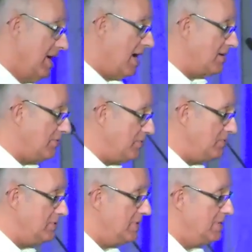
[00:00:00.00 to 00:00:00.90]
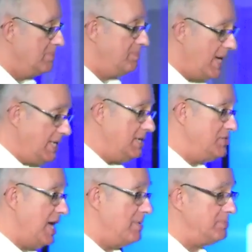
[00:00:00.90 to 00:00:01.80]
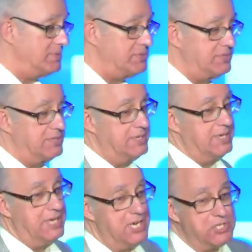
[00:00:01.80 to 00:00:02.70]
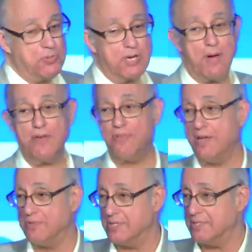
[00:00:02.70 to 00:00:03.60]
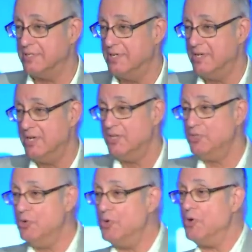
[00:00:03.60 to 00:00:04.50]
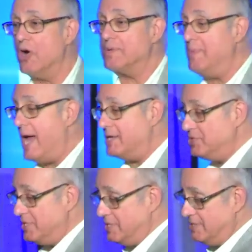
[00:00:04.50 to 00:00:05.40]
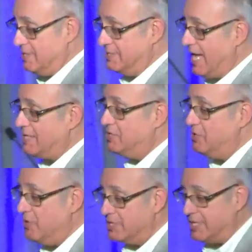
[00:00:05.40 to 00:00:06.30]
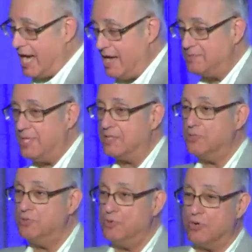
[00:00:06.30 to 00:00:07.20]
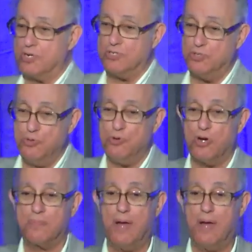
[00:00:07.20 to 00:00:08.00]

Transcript: I'll give you many examples. Here's one of my favorite New York Magazine. Not the New York Times, not the New Yorker, New York